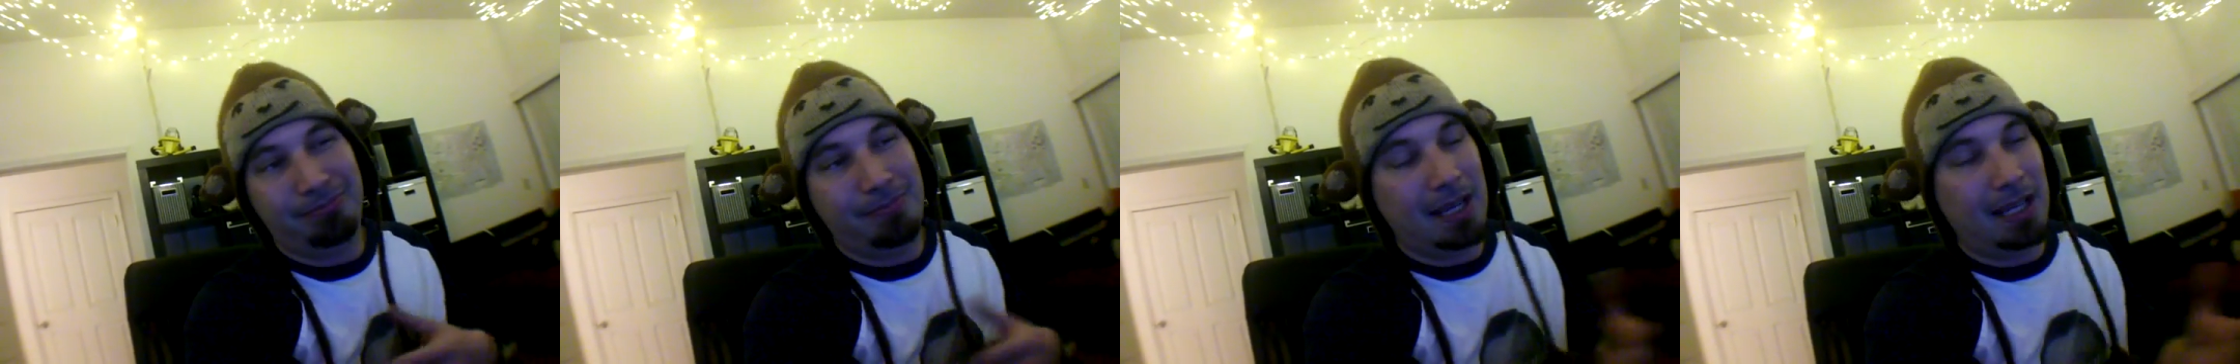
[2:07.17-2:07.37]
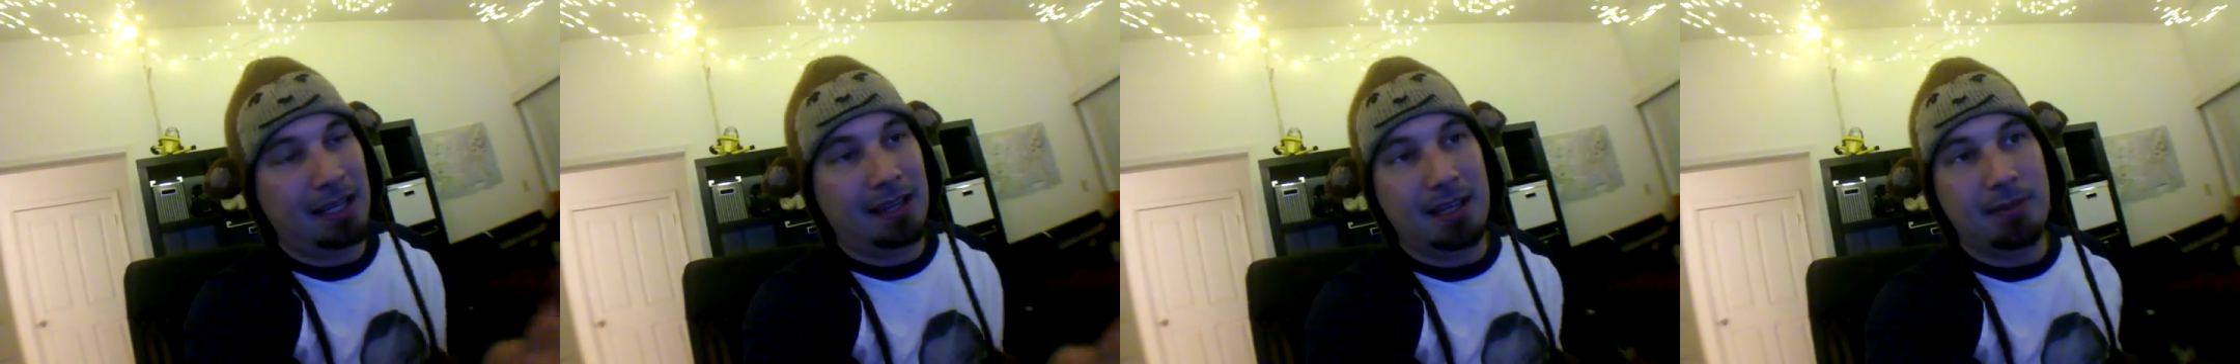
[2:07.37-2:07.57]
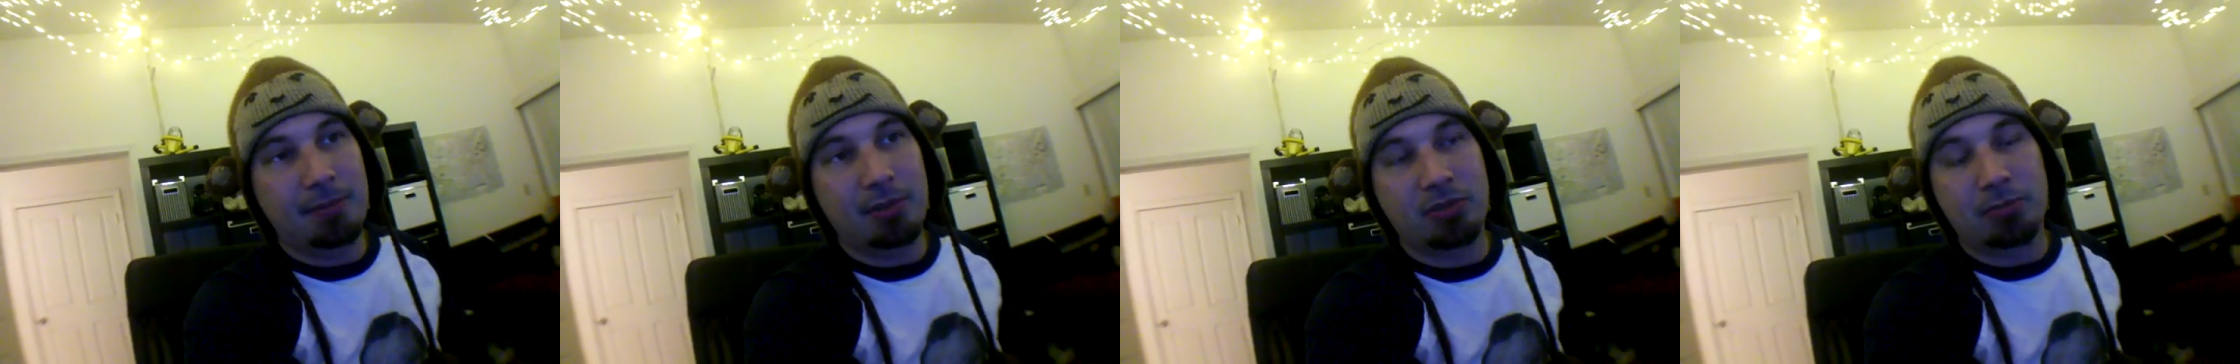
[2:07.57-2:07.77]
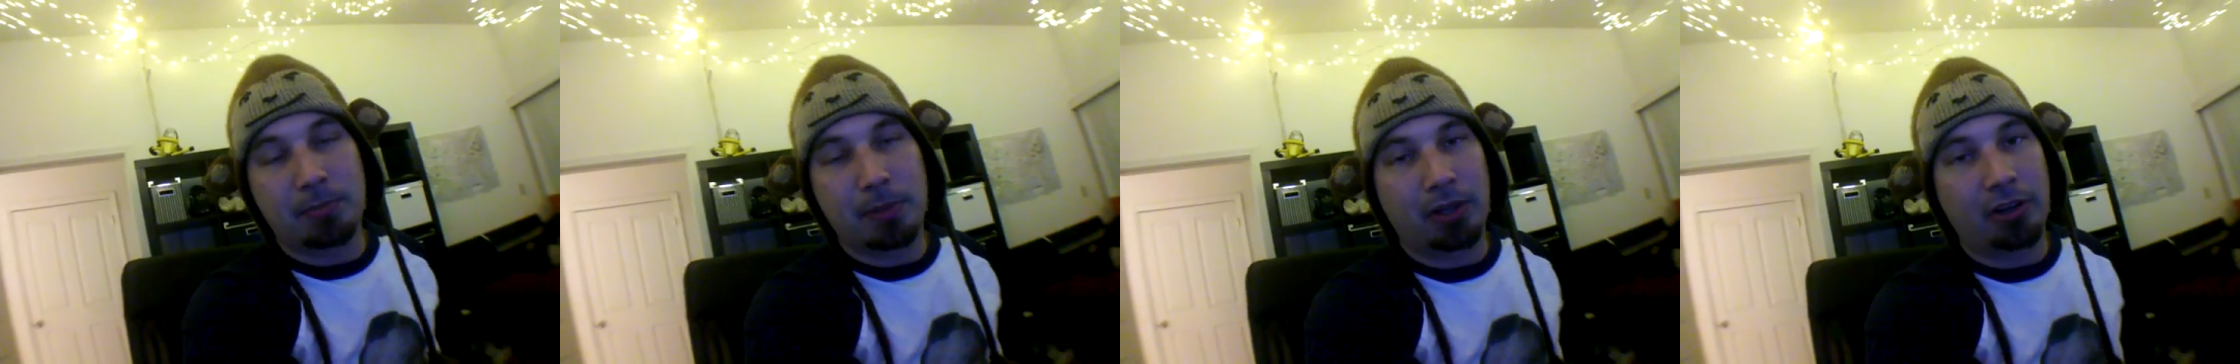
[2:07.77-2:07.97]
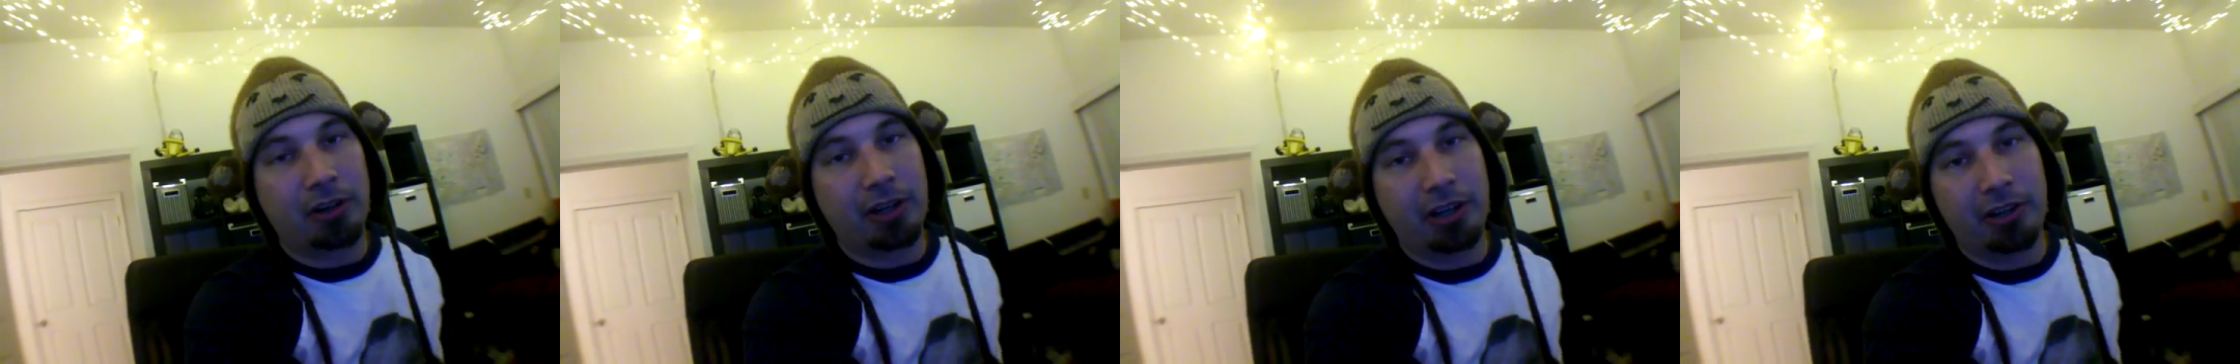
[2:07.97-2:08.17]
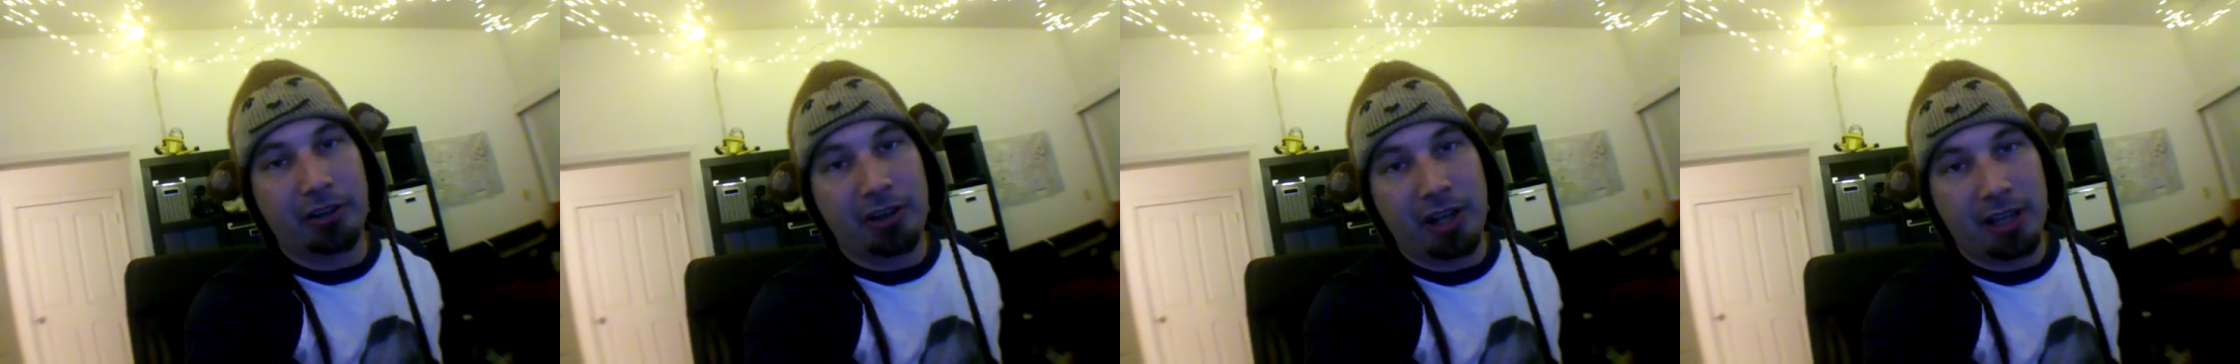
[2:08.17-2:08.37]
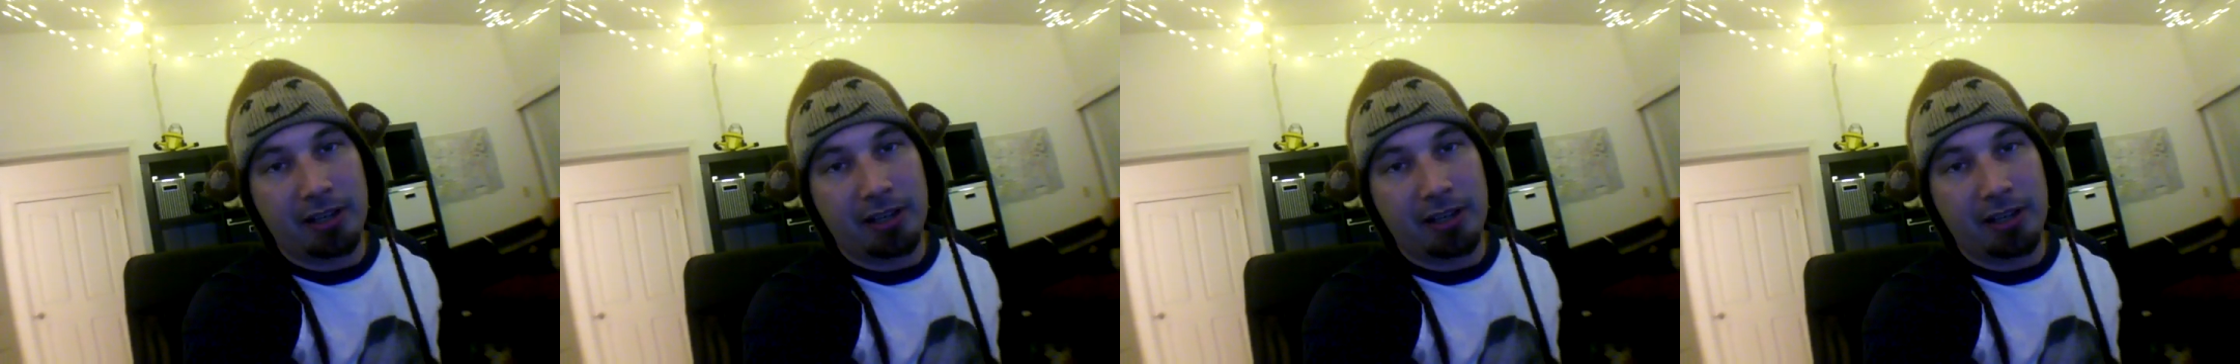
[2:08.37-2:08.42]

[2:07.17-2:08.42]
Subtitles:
make the image blurry or